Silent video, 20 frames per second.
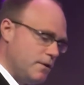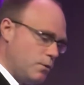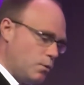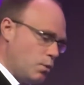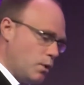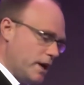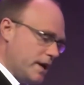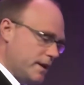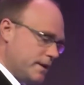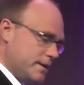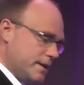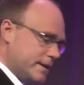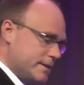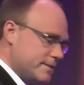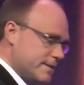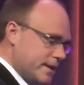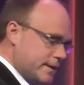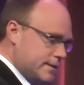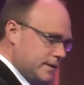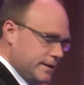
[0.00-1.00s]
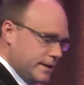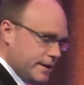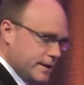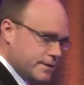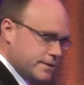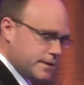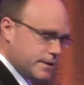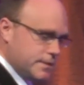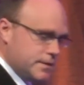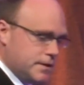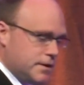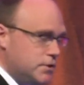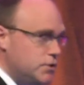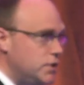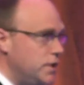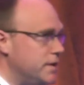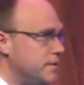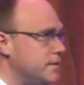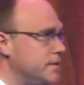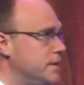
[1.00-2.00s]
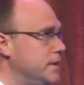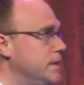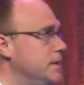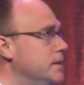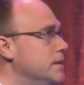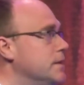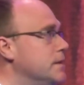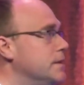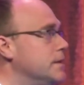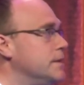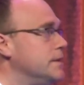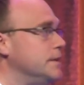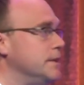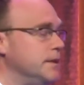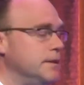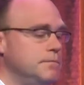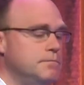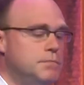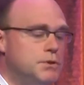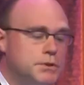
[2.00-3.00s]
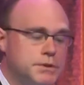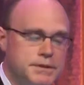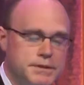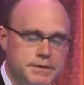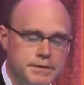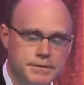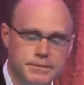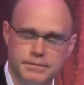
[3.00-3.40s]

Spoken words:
when exactly is a GSE booked.